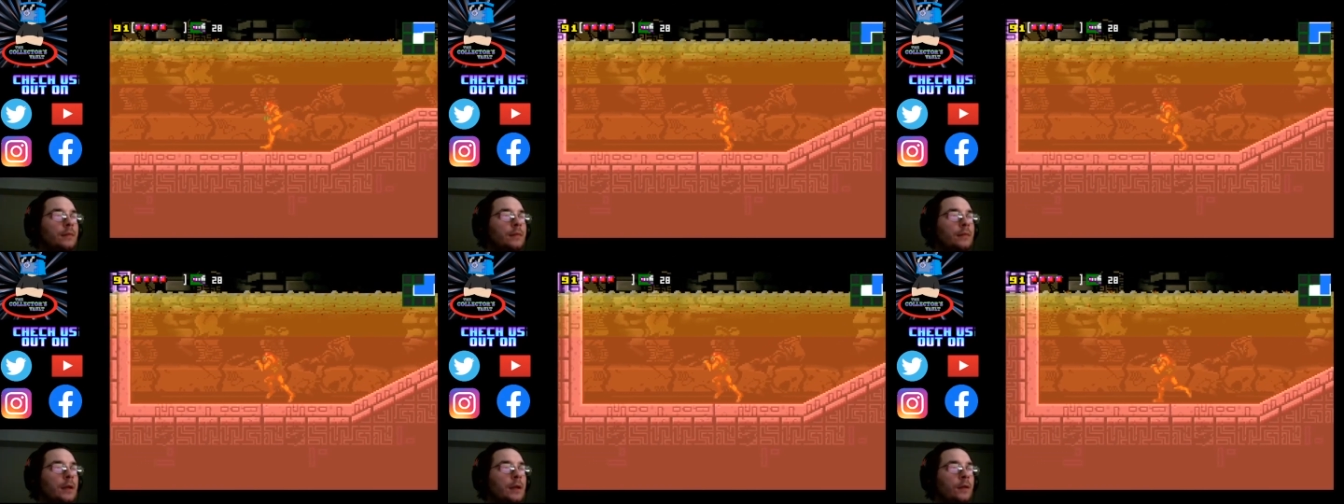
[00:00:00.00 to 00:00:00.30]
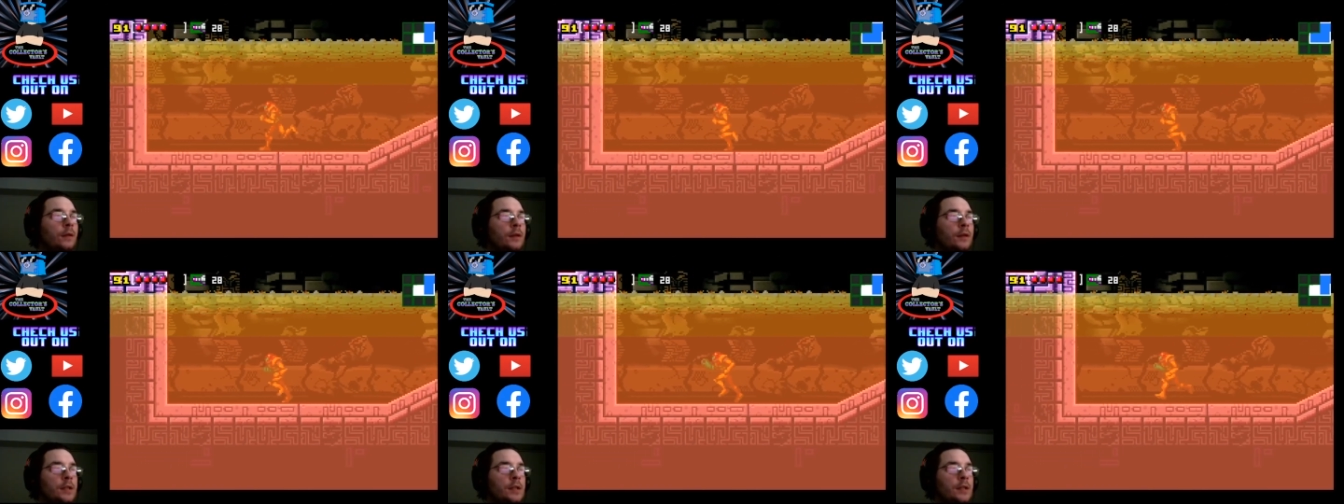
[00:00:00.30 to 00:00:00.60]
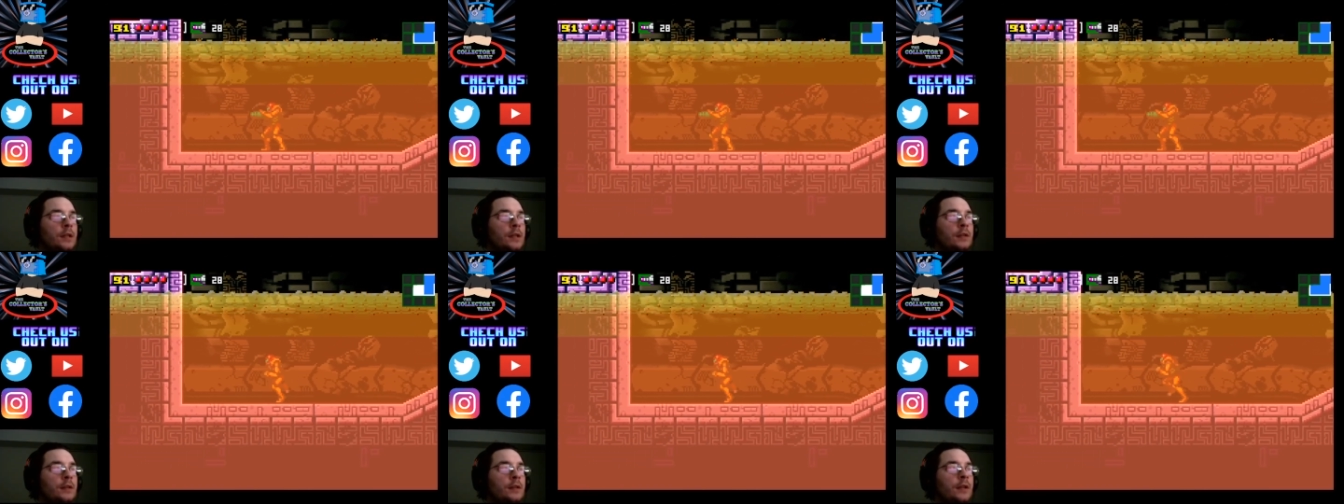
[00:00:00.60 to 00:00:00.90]
I don't think
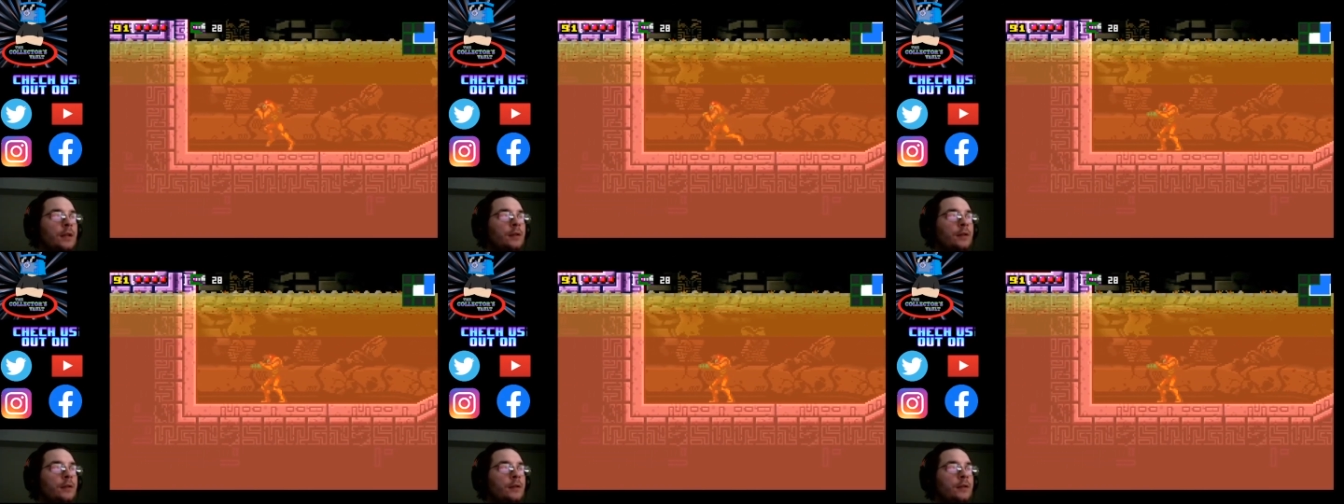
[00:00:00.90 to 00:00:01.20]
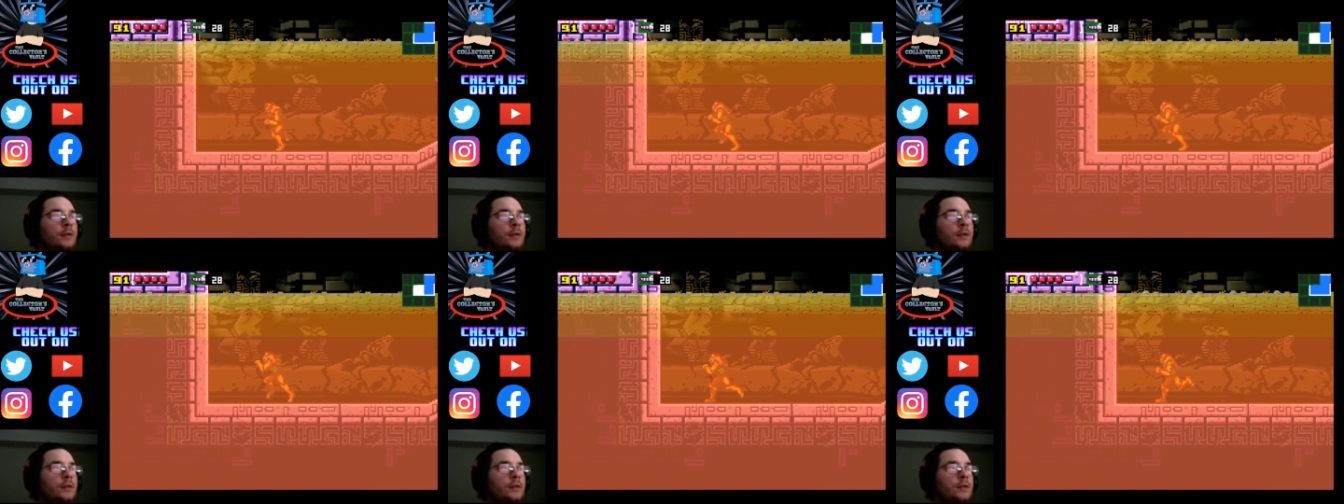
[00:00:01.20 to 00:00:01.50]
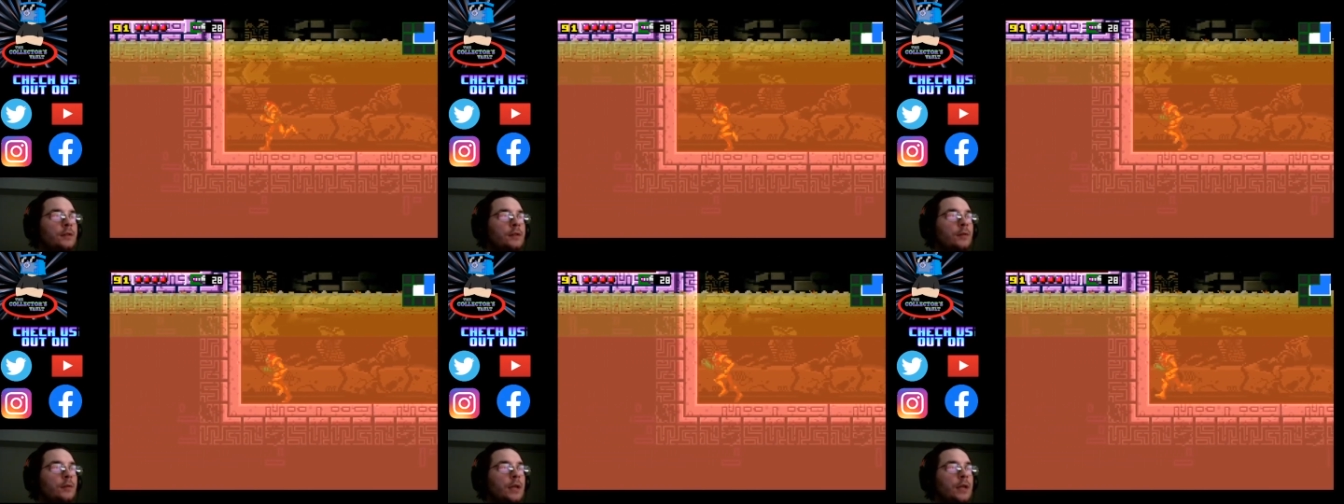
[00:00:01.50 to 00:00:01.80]
there's anything down here. So,
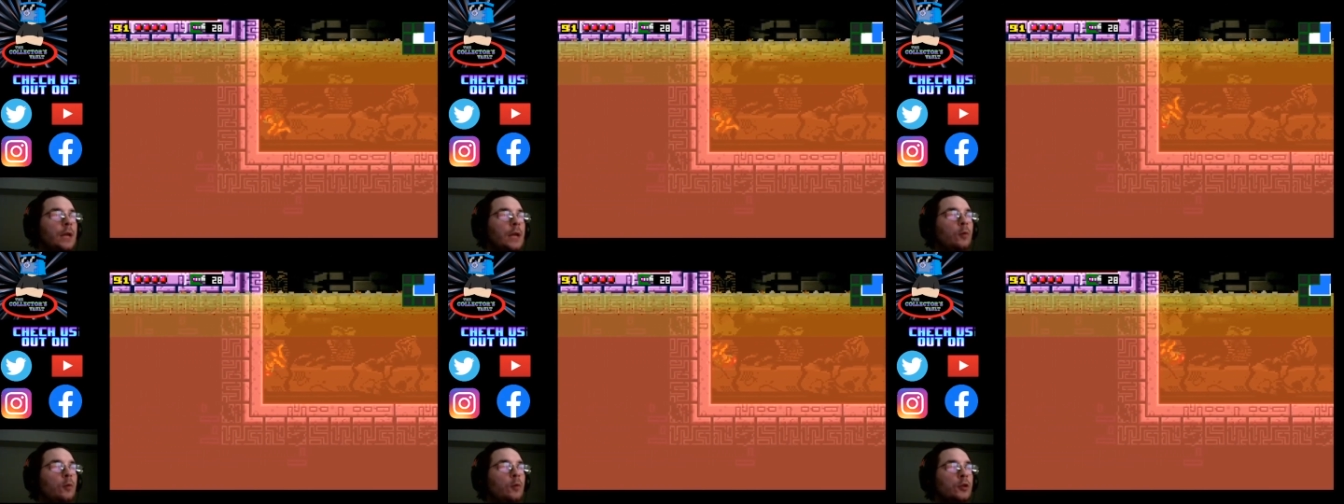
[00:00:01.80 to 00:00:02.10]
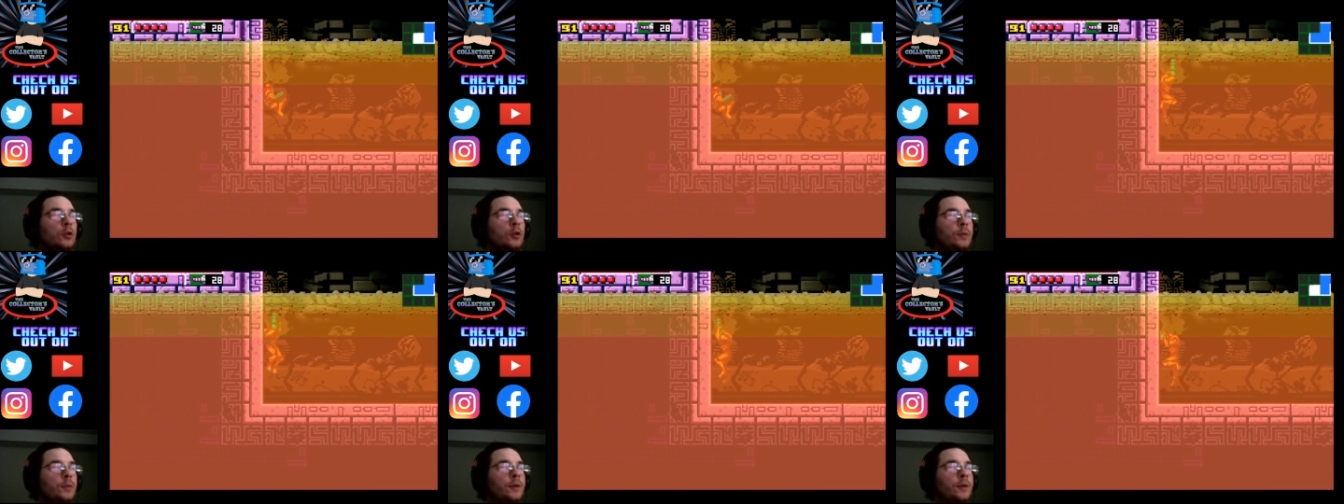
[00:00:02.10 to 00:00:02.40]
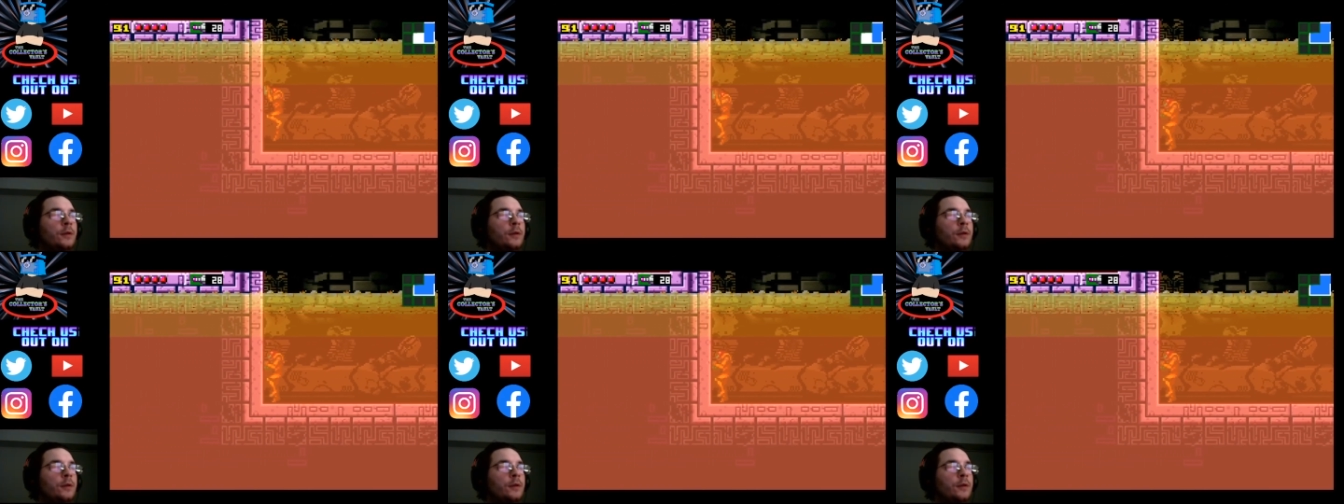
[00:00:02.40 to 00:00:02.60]
wait, can I wall jump here?